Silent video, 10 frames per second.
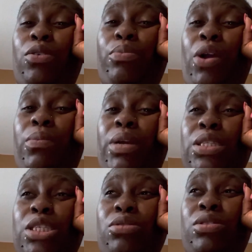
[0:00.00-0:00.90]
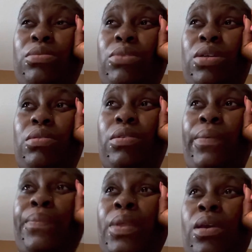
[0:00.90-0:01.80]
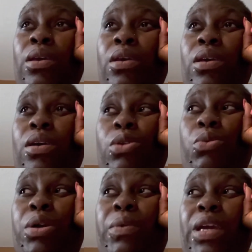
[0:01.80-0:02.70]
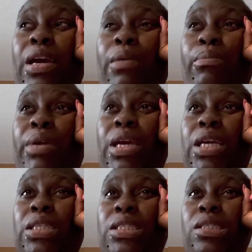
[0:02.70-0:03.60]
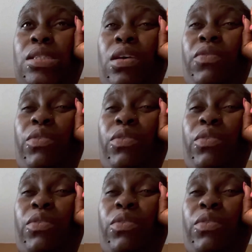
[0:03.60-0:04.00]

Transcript: Probably continue tomorrow when we got beds and stuff